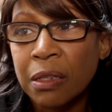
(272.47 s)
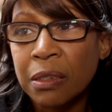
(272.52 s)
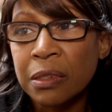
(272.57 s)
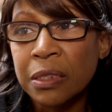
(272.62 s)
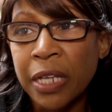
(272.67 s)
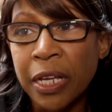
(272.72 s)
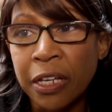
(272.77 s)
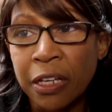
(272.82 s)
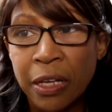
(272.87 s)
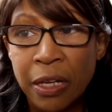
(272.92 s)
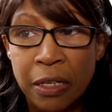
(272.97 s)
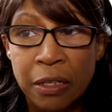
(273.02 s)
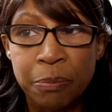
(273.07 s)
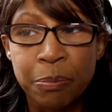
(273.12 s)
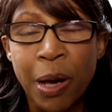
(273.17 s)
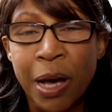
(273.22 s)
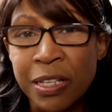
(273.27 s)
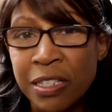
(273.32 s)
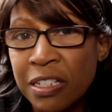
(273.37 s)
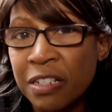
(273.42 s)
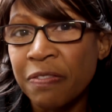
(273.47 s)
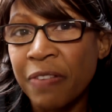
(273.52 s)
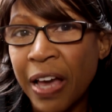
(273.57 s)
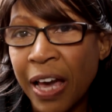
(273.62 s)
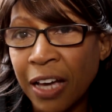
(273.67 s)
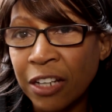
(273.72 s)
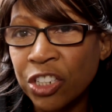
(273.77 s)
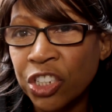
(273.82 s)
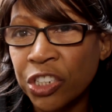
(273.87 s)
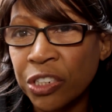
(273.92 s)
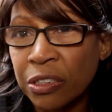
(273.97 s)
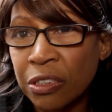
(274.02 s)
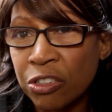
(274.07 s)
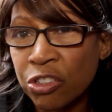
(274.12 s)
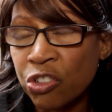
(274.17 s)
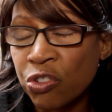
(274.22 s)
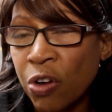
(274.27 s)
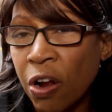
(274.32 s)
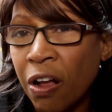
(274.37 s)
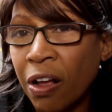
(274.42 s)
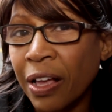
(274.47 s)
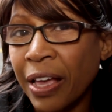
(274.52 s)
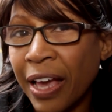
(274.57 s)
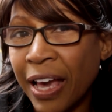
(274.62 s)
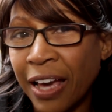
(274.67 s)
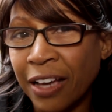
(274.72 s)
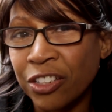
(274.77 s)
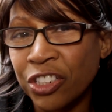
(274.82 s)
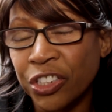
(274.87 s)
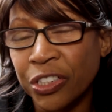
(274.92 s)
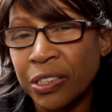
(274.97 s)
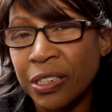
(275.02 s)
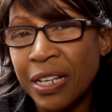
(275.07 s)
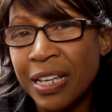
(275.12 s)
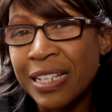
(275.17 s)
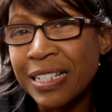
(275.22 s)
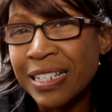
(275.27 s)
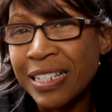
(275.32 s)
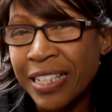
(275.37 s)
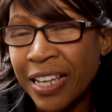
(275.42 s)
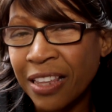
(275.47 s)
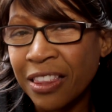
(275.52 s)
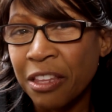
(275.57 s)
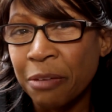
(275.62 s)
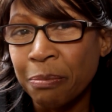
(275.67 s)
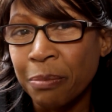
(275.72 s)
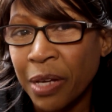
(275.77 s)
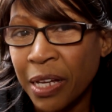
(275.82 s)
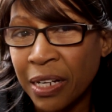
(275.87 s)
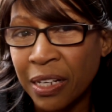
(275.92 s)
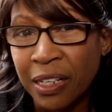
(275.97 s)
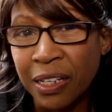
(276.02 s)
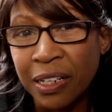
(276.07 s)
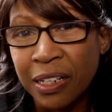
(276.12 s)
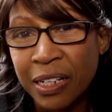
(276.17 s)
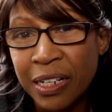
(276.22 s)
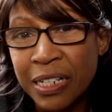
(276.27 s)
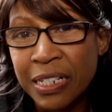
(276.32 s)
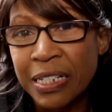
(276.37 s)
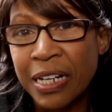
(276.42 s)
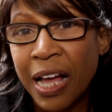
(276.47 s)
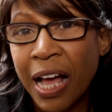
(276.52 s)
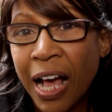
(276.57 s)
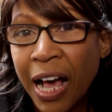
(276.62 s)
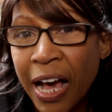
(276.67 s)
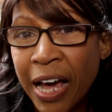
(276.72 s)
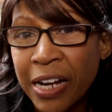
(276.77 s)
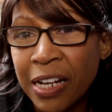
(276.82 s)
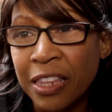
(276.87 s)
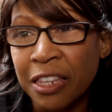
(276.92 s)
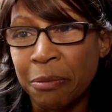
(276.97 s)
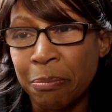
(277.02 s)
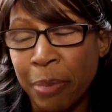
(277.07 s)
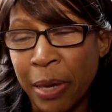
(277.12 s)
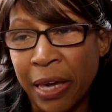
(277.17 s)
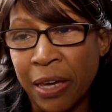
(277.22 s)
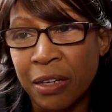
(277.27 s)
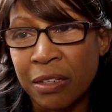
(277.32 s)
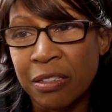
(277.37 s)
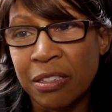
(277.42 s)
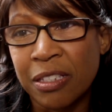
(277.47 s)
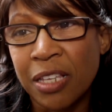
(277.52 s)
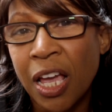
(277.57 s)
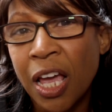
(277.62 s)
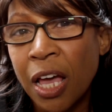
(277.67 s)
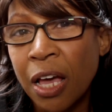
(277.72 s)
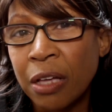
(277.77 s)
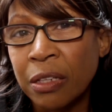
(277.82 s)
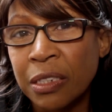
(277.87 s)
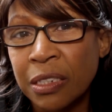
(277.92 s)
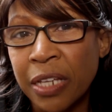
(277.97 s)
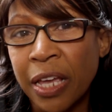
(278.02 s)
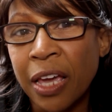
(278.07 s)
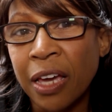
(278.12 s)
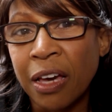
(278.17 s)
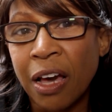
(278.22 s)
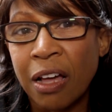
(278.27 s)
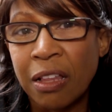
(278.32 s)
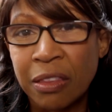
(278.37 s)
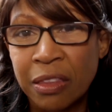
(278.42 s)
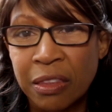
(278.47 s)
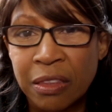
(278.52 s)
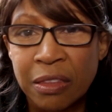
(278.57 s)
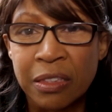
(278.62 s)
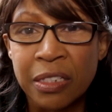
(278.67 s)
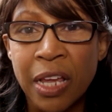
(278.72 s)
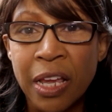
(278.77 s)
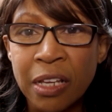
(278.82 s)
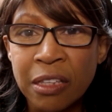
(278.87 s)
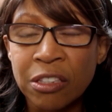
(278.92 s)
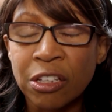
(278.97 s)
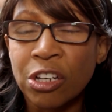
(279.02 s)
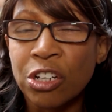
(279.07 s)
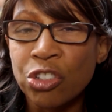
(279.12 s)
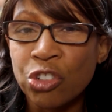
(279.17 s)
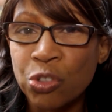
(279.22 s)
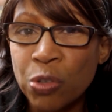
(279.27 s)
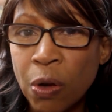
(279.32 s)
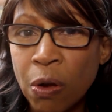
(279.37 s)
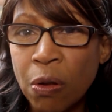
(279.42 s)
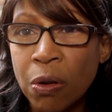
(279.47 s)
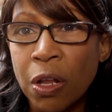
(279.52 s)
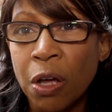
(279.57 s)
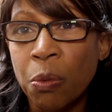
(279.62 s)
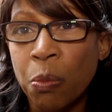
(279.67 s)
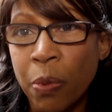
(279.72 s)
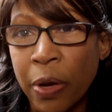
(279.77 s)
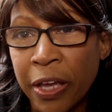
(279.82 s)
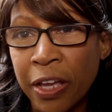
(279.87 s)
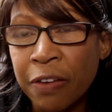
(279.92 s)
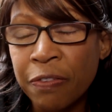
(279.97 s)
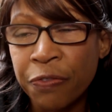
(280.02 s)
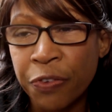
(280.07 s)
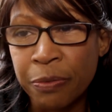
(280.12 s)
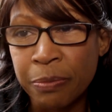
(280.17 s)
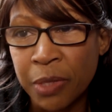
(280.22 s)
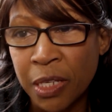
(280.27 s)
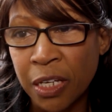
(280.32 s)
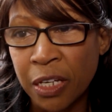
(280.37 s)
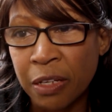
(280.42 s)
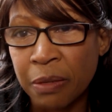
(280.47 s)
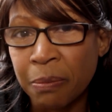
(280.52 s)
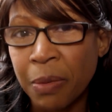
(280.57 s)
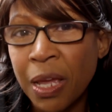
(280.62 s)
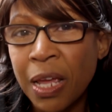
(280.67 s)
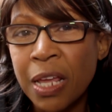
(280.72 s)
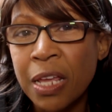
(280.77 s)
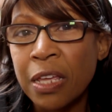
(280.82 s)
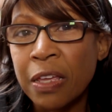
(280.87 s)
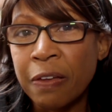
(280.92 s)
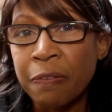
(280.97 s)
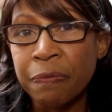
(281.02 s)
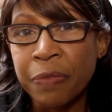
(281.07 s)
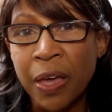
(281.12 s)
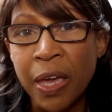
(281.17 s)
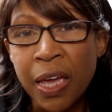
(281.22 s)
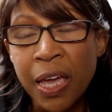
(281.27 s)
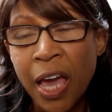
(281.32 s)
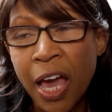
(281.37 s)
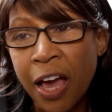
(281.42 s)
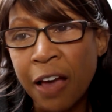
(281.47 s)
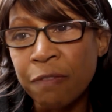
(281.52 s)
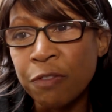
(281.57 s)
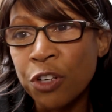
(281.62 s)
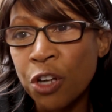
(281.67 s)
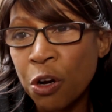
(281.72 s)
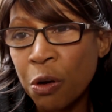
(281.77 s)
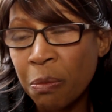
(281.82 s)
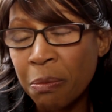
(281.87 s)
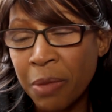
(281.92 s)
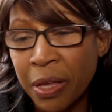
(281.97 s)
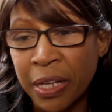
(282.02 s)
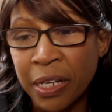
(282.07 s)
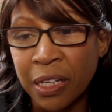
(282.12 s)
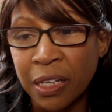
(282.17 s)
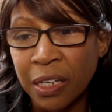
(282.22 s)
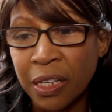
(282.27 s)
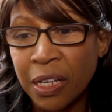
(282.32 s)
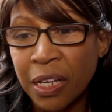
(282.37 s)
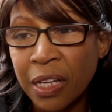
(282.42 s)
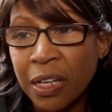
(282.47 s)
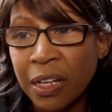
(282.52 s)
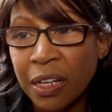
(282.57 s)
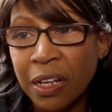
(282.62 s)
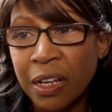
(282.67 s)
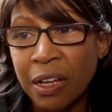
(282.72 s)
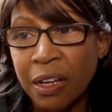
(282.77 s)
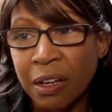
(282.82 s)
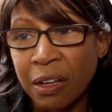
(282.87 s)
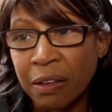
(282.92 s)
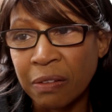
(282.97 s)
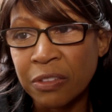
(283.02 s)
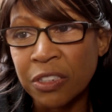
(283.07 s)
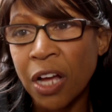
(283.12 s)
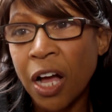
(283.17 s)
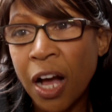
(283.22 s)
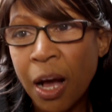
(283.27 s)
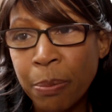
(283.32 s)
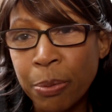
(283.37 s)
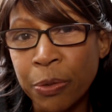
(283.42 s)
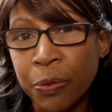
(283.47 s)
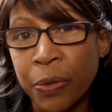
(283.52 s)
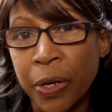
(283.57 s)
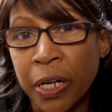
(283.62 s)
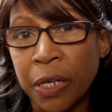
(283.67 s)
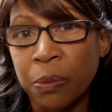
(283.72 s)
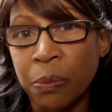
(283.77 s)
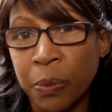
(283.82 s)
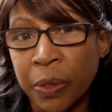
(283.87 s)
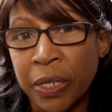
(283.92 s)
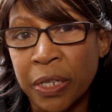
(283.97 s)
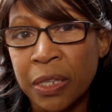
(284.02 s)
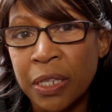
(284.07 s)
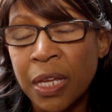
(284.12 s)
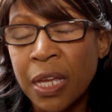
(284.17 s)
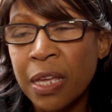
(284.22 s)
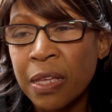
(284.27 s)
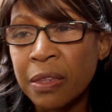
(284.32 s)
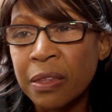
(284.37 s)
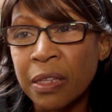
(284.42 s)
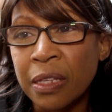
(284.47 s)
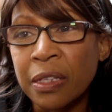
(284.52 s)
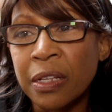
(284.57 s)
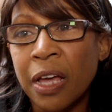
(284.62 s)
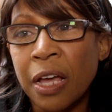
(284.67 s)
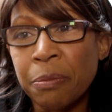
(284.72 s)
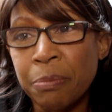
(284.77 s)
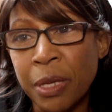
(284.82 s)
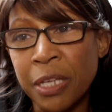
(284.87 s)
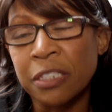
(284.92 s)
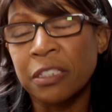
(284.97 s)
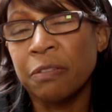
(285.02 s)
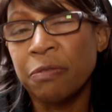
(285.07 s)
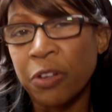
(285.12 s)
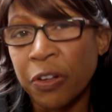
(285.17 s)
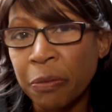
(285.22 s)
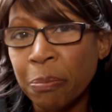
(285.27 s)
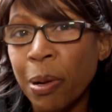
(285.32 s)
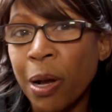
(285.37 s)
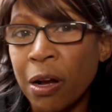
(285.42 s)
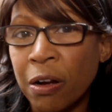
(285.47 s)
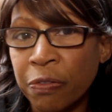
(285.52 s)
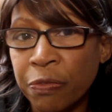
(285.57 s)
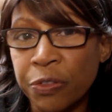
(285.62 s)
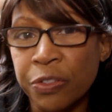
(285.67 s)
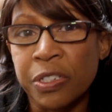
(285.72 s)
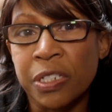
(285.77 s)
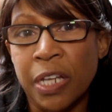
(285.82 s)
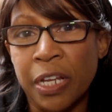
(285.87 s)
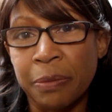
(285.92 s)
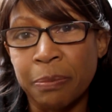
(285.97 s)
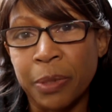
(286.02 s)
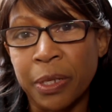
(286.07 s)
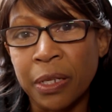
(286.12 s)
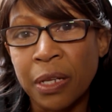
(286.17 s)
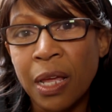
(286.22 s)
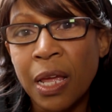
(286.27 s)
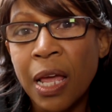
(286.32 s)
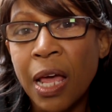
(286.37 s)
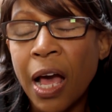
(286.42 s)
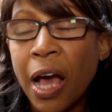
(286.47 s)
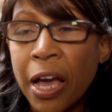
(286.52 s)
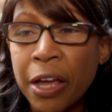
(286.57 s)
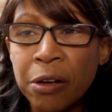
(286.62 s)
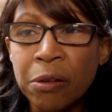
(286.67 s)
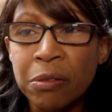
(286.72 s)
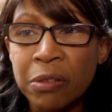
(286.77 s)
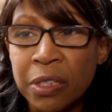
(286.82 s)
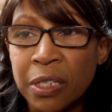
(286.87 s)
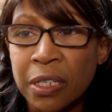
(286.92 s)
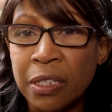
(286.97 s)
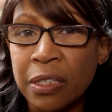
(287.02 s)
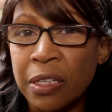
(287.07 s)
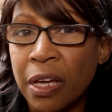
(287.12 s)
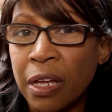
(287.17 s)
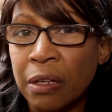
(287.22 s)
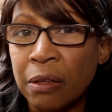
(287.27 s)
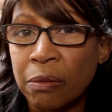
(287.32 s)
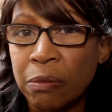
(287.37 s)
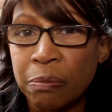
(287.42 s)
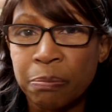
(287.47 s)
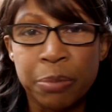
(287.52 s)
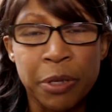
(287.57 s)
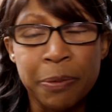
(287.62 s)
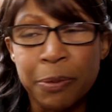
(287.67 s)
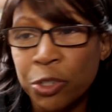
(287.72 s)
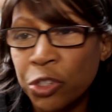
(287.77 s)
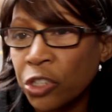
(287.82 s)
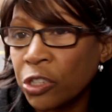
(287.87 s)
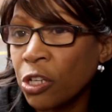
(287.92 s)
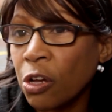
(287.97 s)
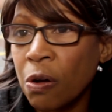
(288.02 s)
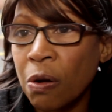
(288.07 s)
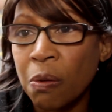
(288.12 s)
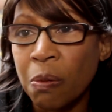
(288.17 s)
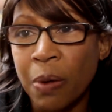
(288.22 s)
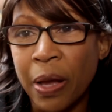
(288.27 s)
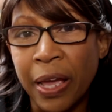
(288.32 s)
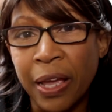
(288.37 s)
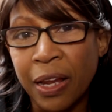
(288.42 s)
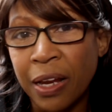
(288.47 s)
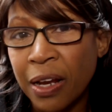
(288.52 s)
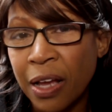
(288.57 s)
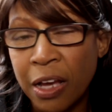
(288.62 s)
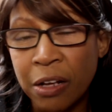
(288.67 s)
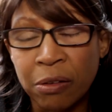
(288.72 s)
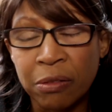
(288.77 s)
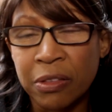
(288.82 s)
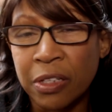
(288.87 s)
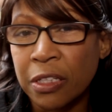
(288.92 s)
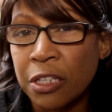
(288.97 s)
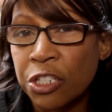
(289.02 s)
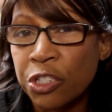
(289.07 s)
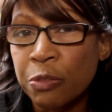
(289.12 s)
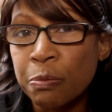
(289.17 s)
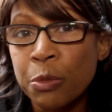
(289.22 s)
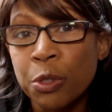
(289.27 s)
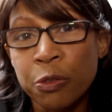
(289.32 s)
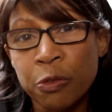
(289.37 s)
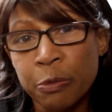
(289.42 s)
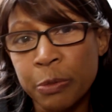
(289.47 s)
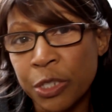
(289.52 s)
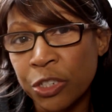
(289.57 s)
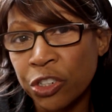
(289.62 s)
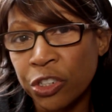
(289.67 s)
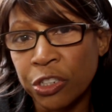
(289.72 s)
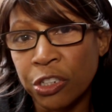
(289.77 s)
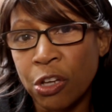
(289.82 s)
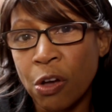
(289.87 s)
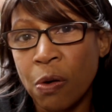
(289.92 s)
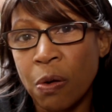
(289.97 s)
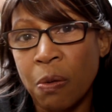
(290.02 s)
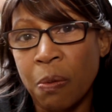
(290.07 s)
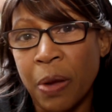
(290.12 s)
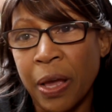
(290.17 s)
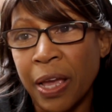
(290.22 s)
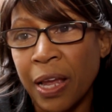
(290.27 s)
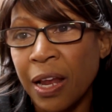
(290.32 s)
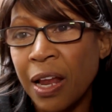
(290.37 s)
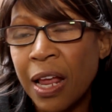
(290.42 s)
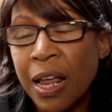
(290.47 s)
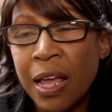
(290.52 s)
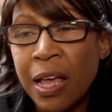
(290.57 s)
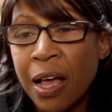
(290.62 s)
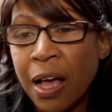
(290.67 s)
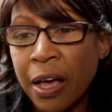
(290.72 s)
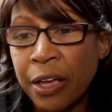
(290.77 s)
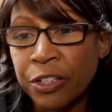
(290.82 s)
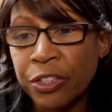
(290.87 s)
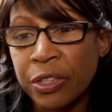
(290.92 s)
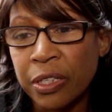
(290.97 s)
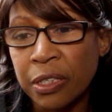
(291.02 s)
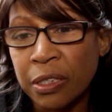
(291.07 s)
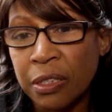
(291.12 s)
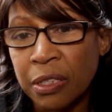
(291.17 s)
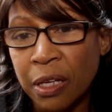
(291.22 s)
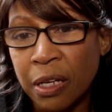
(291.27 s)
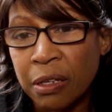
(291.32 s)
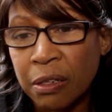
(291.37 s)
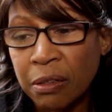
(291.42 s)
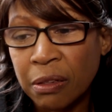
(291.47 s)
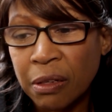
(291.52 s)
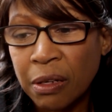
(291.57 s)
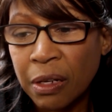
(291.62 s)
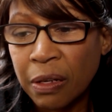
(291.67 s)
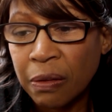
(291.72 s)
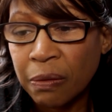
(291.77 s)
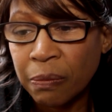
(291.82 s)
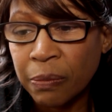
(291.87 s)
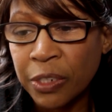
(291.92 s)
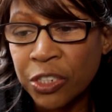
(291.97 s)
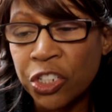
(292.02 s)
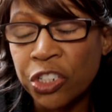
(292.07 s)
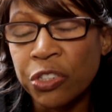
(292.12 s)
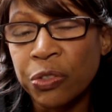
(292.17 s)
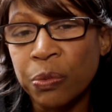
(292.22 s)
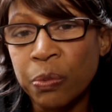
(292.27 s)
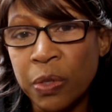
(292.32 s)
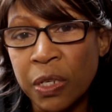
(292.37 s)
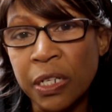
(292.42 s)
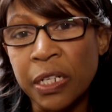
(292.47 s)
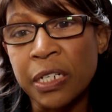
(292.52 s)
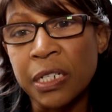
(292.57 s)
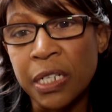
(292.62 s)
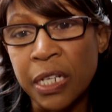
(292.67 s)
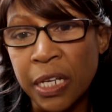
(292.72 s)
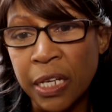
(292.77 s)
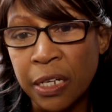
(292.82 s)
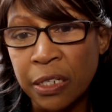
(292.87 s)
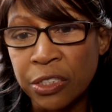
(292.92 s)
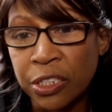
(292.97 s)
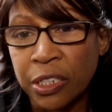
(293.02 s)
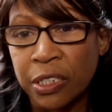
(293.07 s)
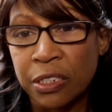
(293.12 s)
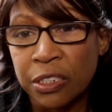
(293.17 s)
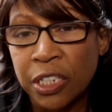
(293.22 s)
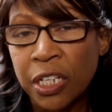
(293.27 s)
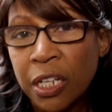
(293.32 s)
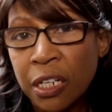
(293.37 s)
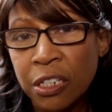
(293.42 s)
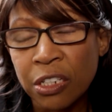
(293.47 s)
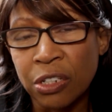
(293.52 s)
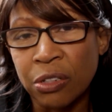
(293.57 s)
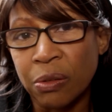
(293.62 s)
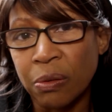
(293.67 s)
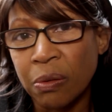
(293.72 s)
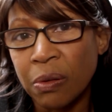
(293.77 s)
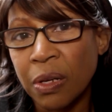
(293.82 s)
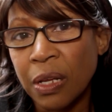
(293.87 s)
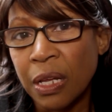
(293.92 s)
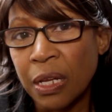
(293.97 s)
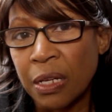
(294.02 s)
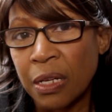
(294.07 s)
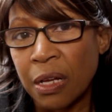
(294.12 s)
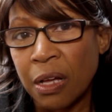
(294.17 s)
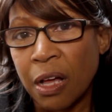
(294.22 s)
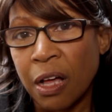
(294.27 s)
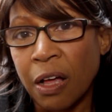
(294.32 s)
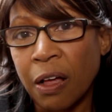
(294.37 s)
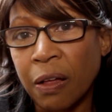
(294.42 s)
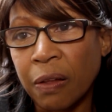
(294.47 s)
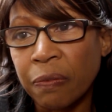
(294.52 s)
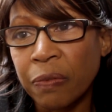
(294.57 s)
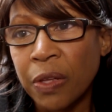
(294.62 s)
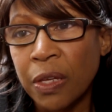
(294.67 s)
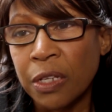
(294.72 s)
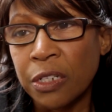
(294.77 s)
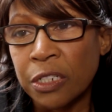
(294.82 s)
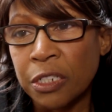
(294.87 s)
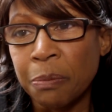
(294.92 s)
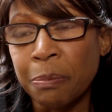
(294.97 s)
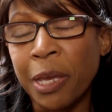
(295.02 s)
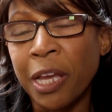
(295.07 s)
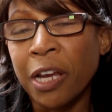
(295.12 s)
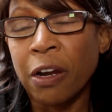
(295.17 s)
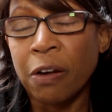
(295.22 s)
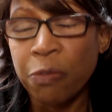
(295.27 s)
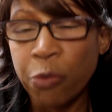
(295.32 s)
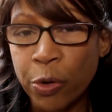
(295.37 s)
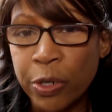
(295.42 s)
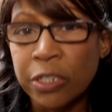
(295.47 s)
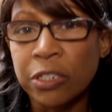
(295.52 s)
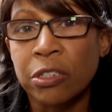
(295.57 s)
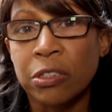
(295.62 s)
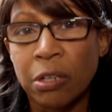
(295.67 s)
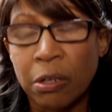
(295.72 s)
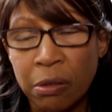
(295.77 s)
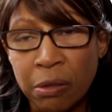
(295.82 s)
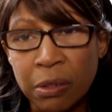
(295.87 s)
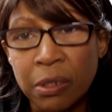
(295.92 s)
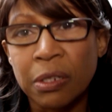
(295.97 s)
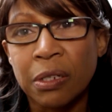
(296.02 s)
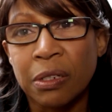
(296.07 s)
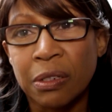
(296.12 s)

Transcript: take positive action, strong action, get the money out of the banks, take the control away from them. If they have no money to operate with, then that makes a very powerful statement. I don't think that people should go away. I don't think this movement should go away. I think that we just really need to continue to make our voices heard.